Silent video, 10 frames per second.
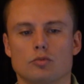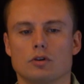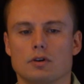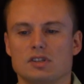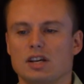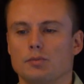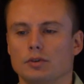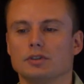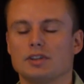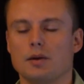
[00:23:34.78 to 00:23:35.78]
more example
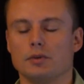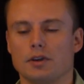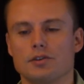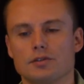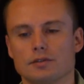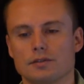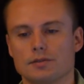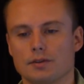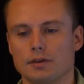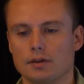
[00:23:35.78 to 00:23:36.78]
in this application to
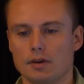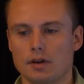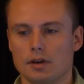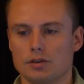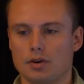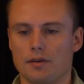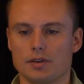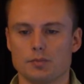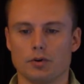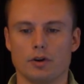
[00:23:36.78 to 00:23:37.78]
sort of drive
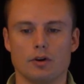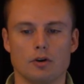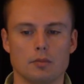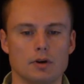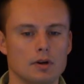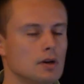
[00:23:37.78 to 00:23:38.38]
this point home.